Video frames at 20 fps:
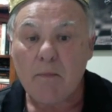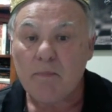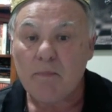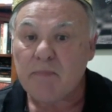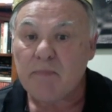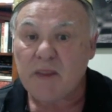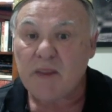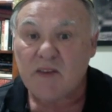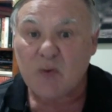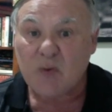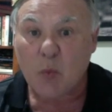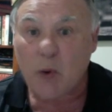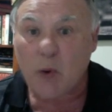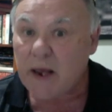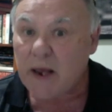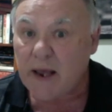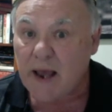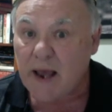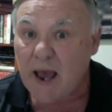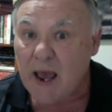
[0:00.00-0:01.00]
that's a
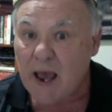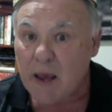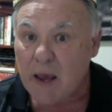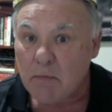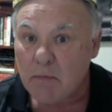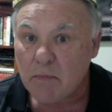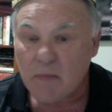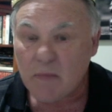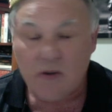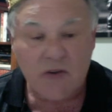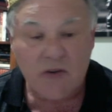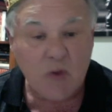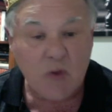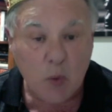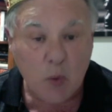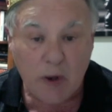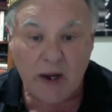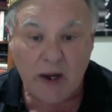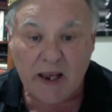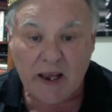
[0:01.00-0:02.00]
winning game. It's a
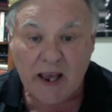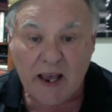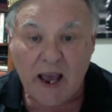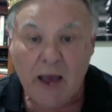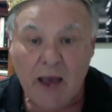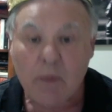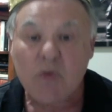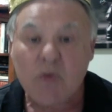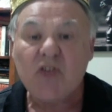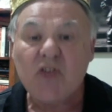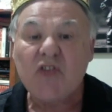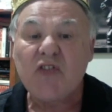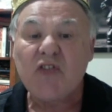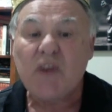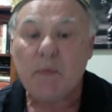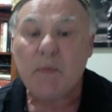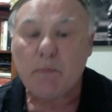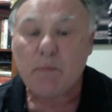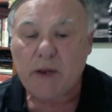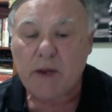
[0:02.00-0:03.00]
winning game. Just
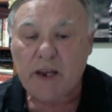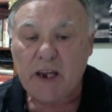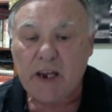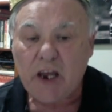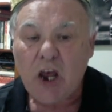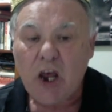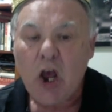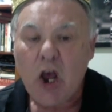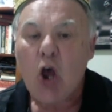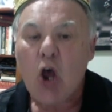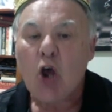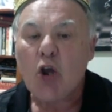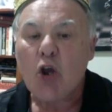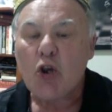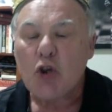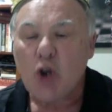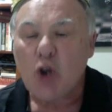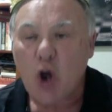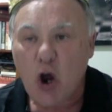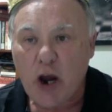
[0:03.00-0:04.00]
simply
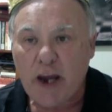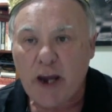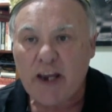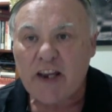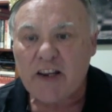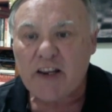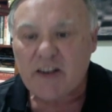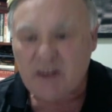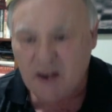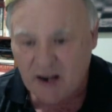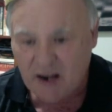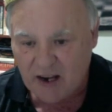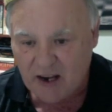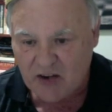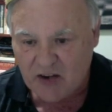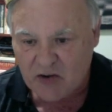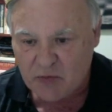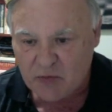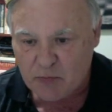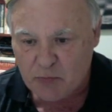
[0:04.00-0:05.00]
knight
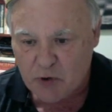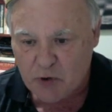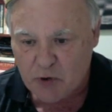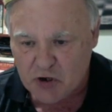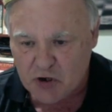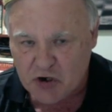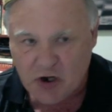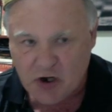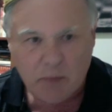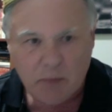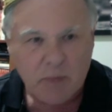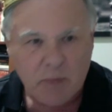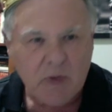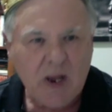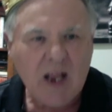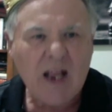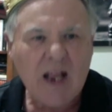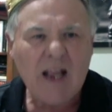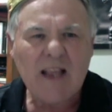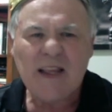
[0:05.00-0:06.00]
takes bishop.
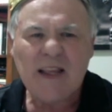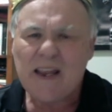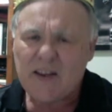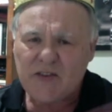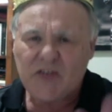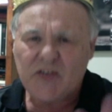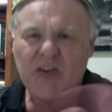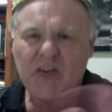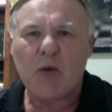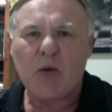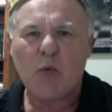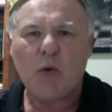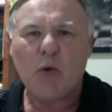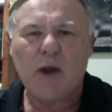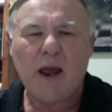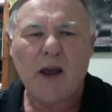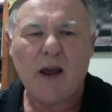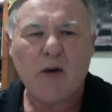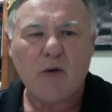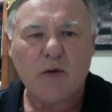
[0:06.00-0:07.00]
Let's see what
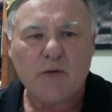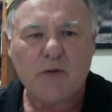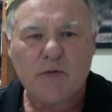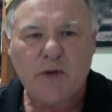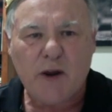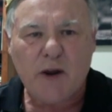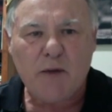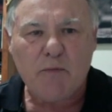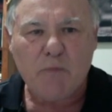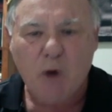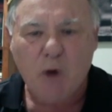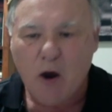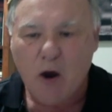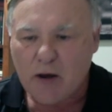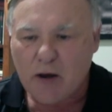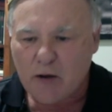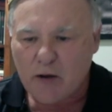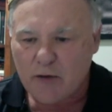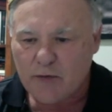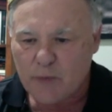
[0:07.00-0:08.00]
our good friend
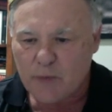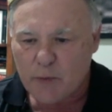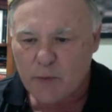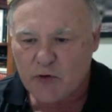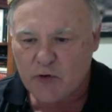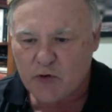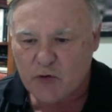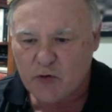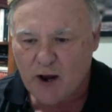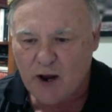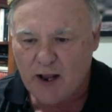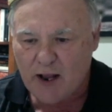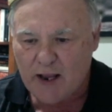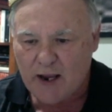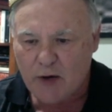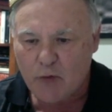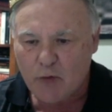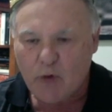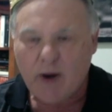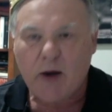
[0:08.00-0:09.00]
Michael from
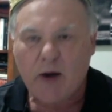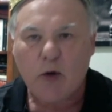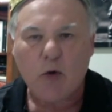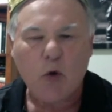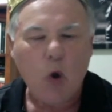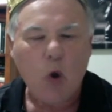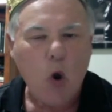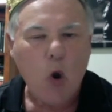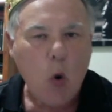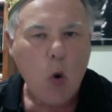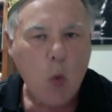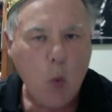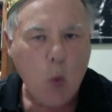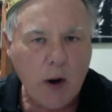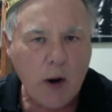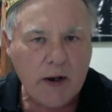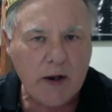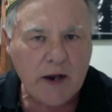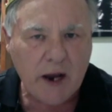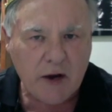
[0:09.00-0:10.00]
Australia, rated
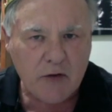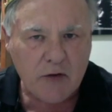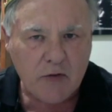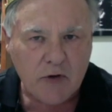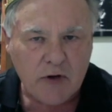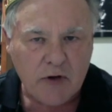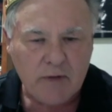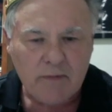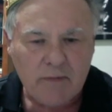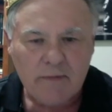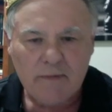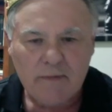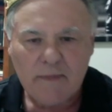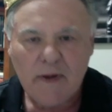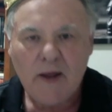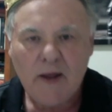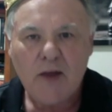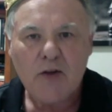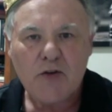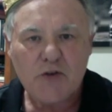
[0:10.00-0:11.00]
100,
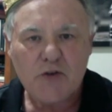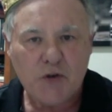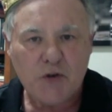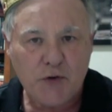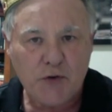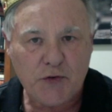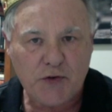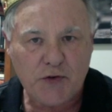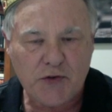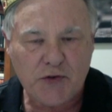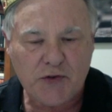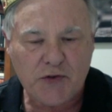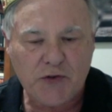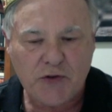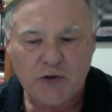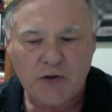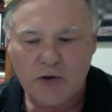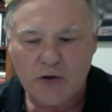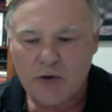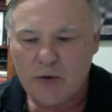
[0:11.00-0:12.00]
chooses to
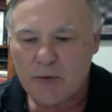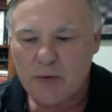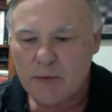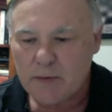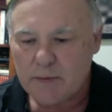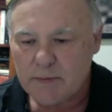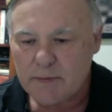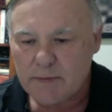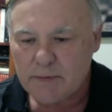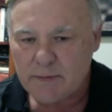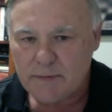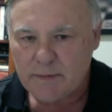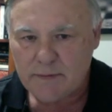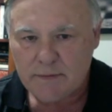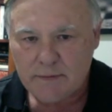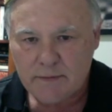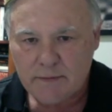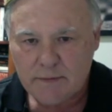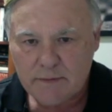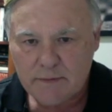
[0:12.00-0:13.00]
do.
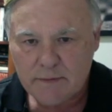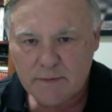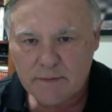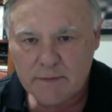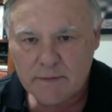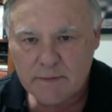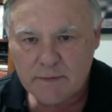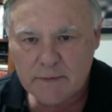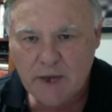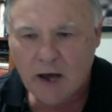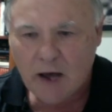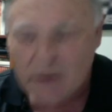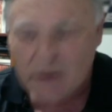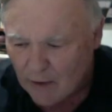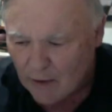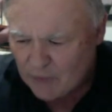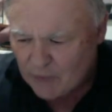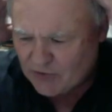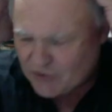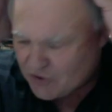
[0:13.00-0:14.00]
Oh
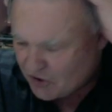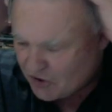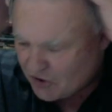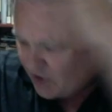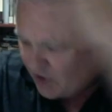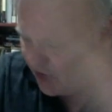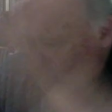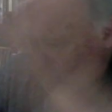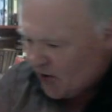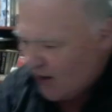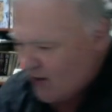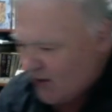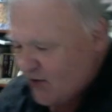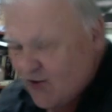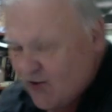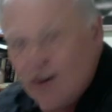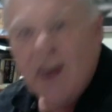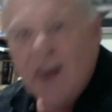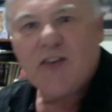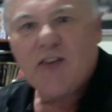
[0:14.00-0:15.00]
no, it's
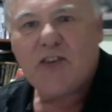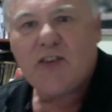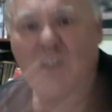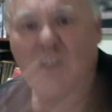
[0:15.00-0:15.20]
G6. Excuse